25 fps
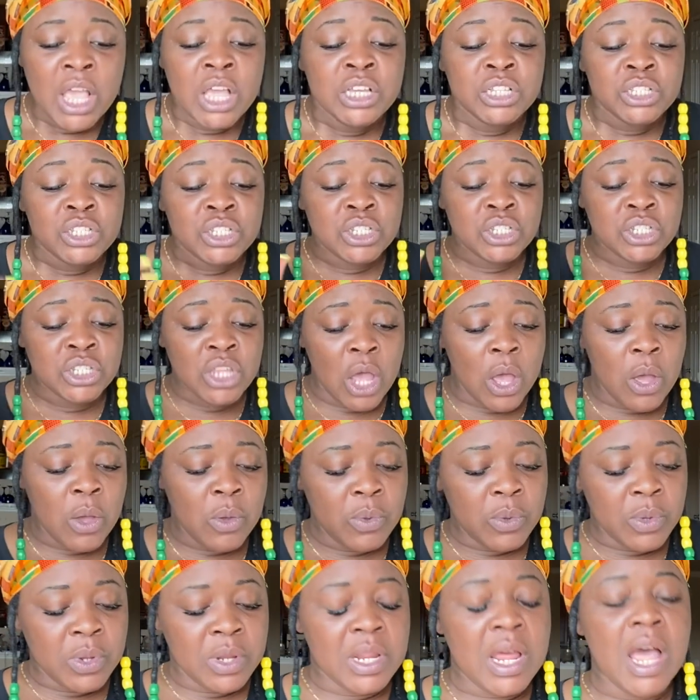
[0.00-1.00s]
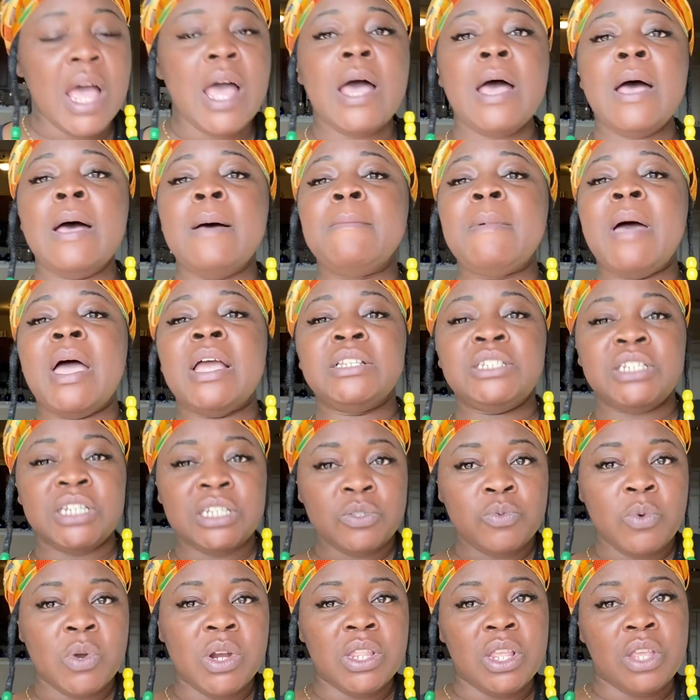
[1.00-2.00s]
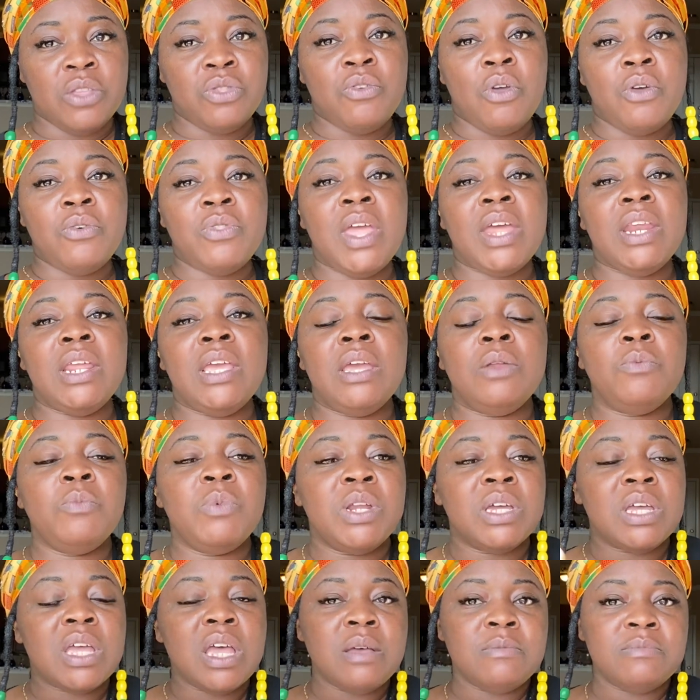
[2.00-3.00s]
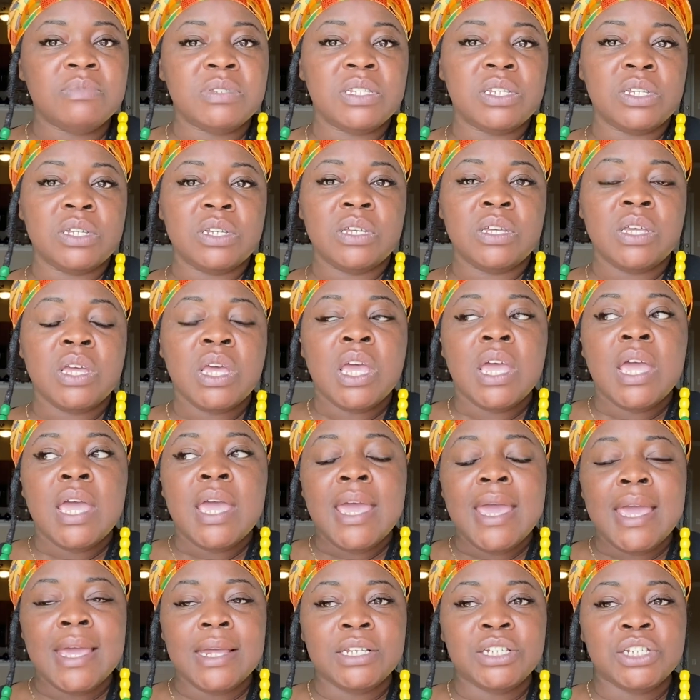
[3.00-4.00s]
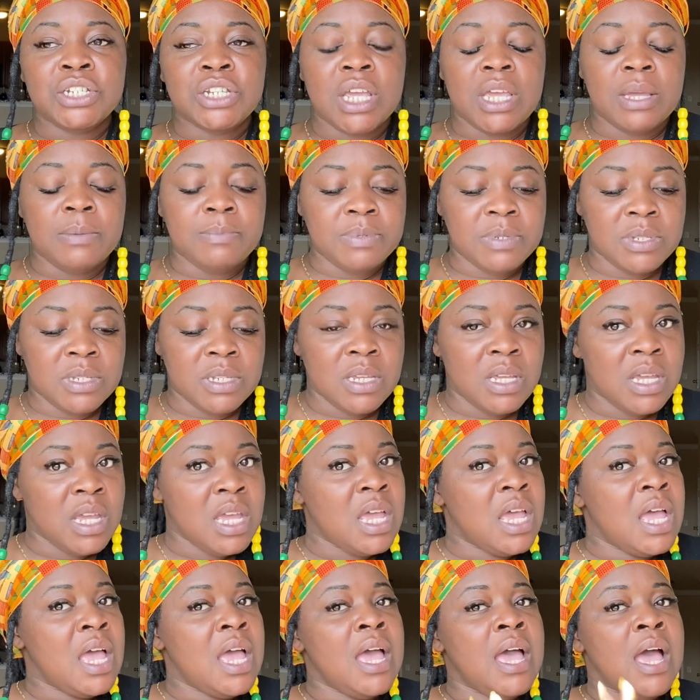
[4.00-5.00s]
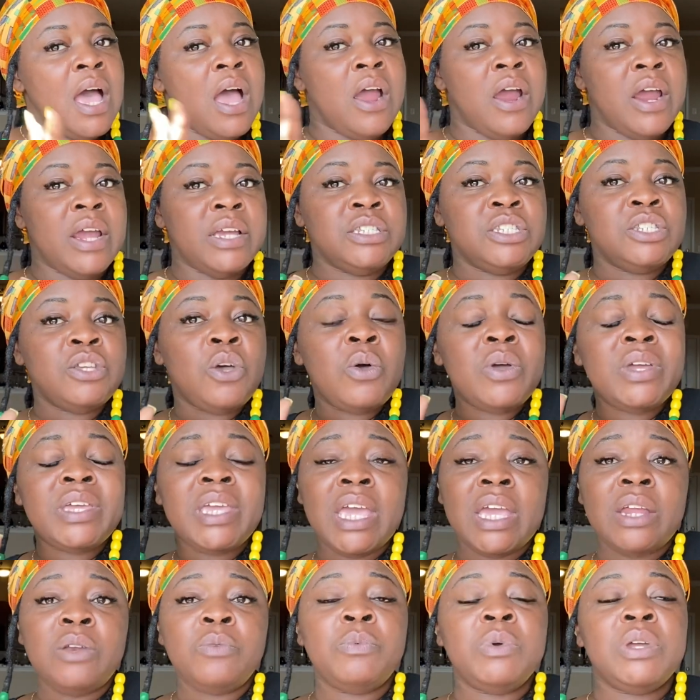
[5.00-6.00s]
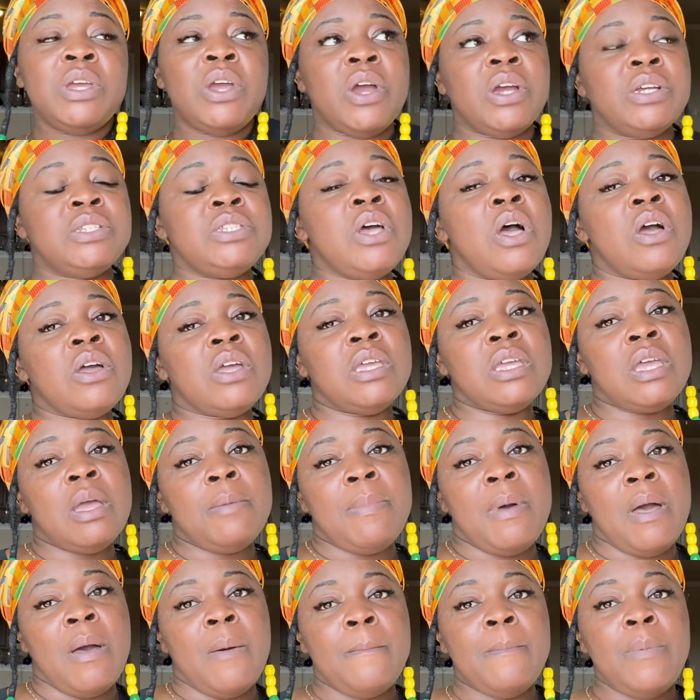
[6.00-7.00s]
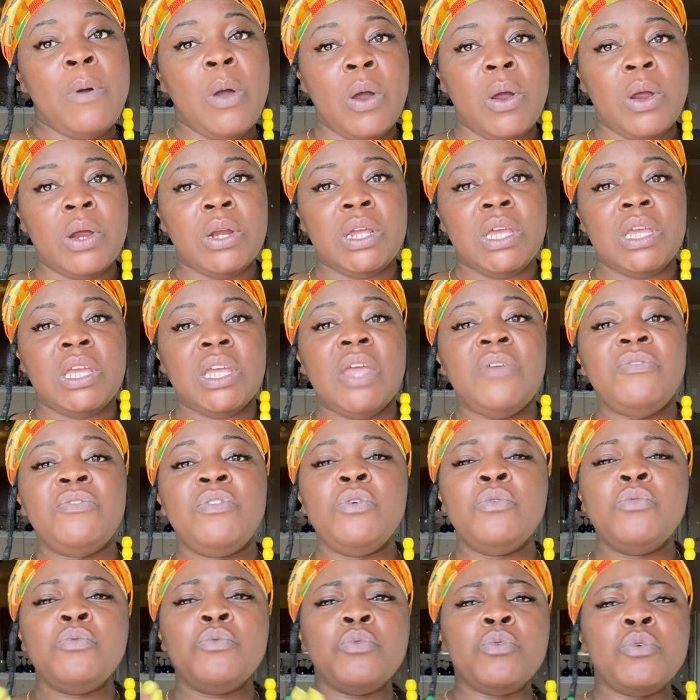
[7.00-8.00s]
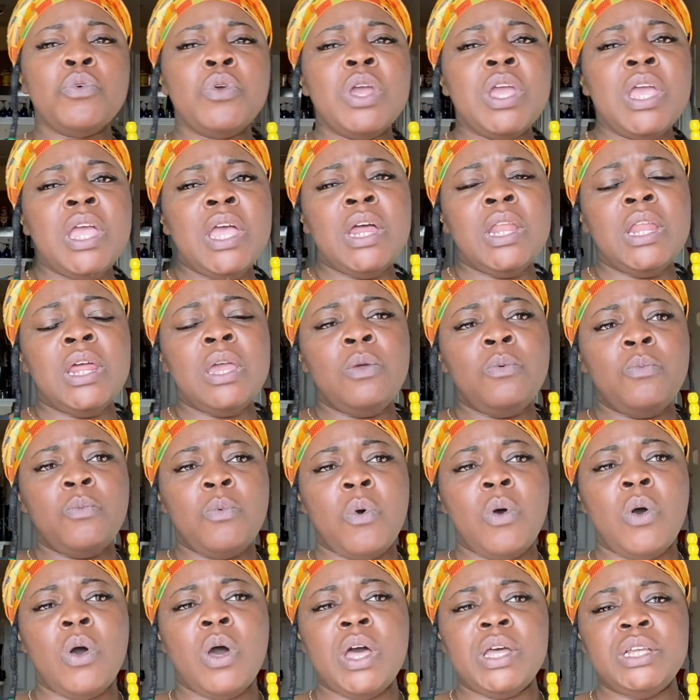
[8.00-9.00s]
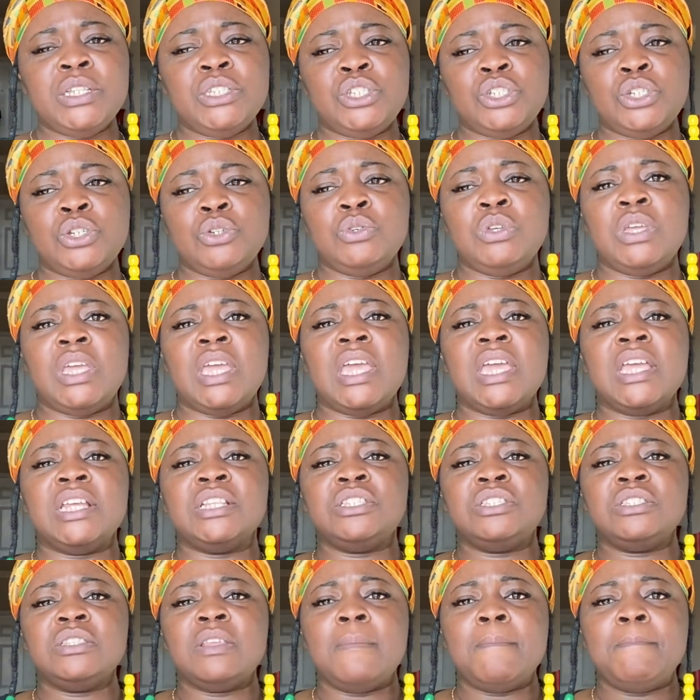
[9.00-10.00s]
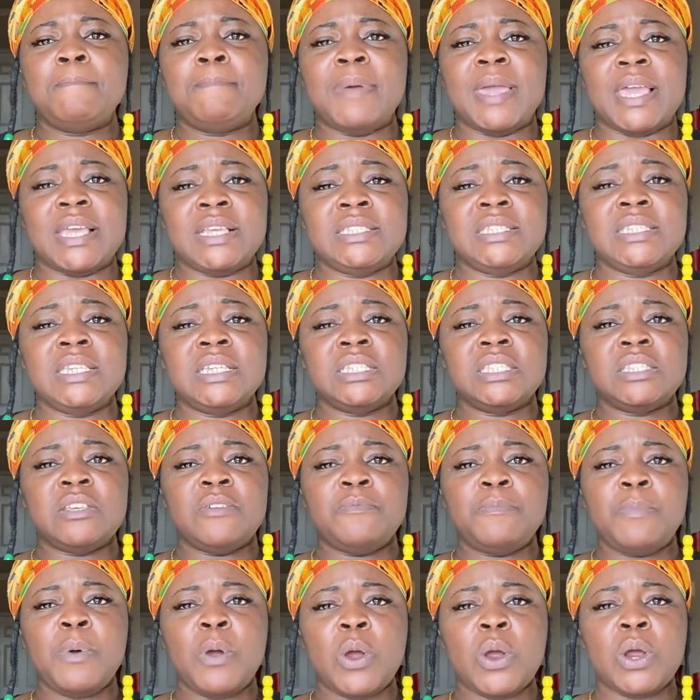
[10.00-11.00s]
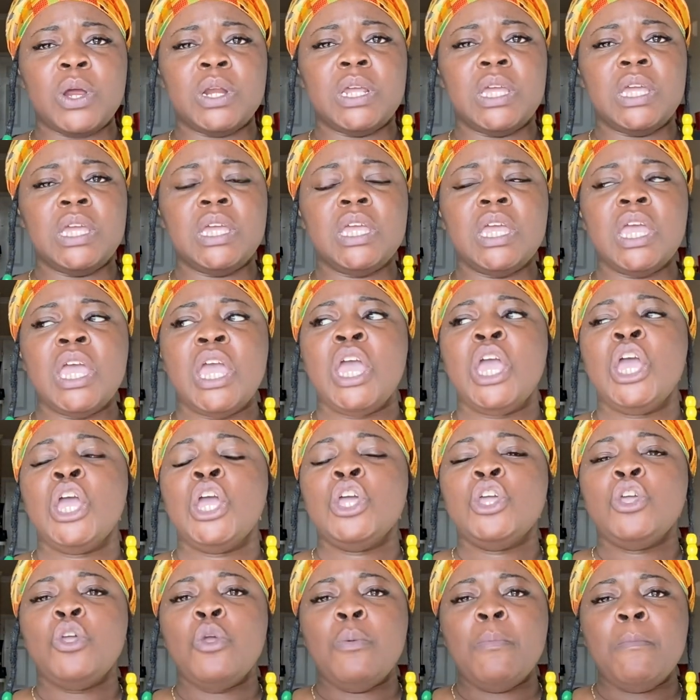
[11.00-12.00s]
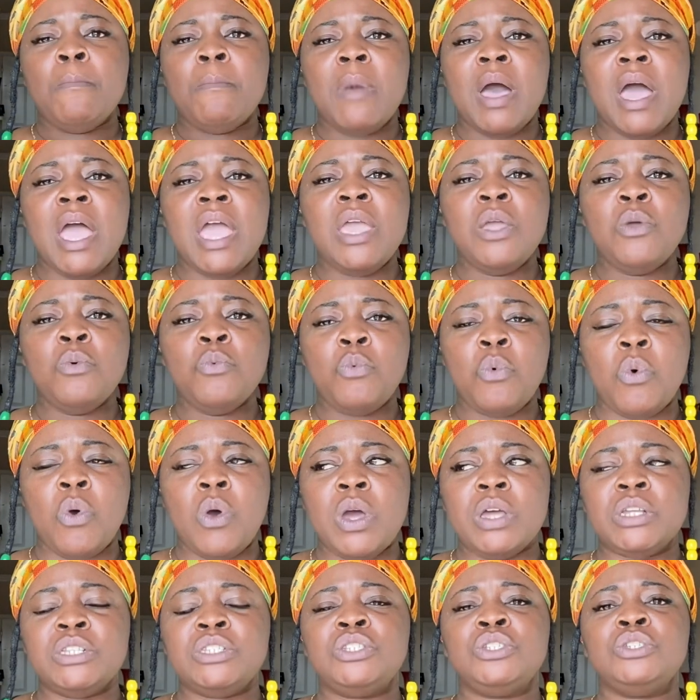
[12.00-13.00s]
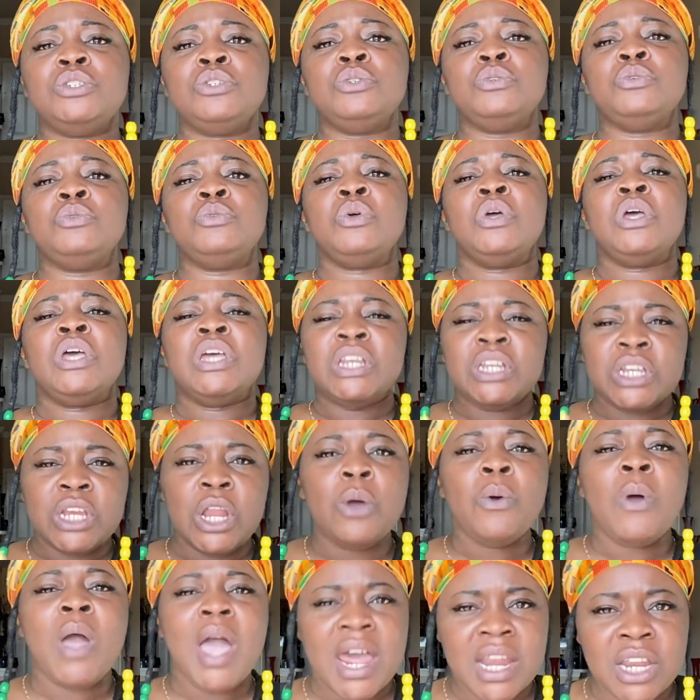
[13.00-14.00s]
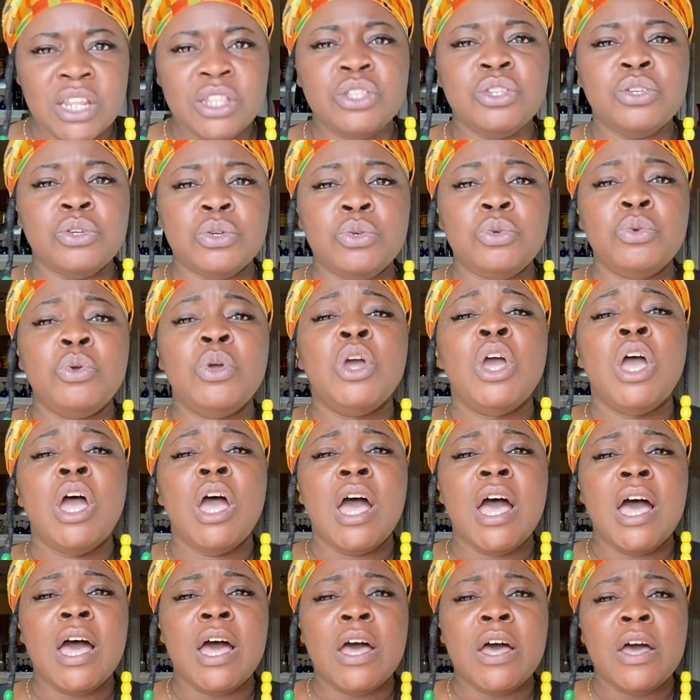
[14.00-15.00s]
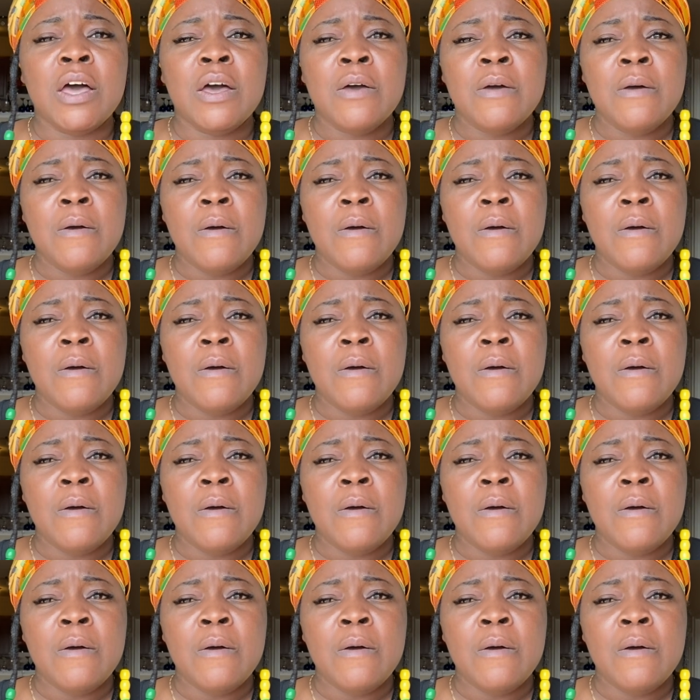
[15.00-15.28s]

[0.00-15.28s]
So, um, I just wanted to throw that in when it comes to head shapes. All right, so again, we are talking about parting. If you really want to get into the basics of parting, you might want to know how to do, uh,